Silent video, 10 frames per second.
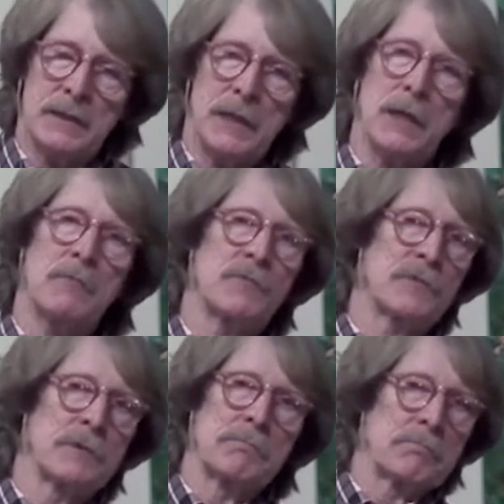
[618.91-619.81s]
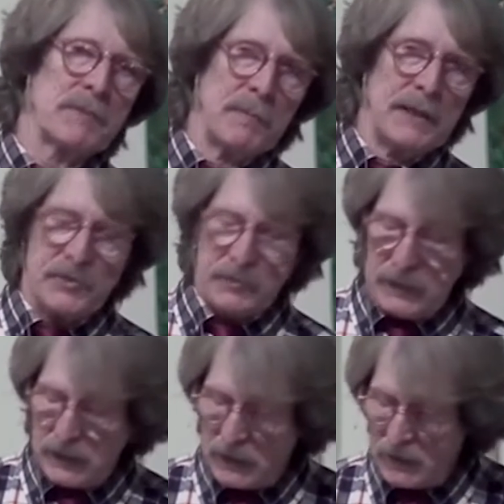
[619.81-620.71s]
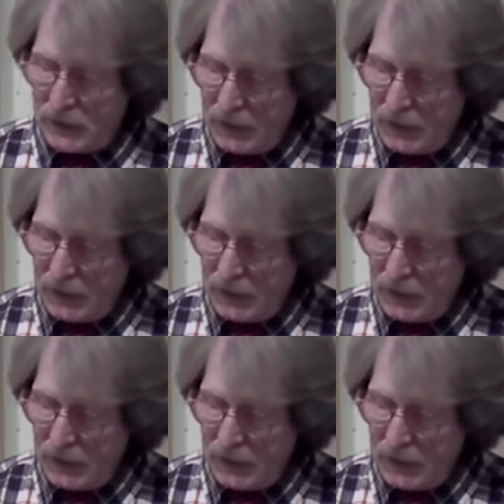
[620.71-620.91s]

of the Mediterranean,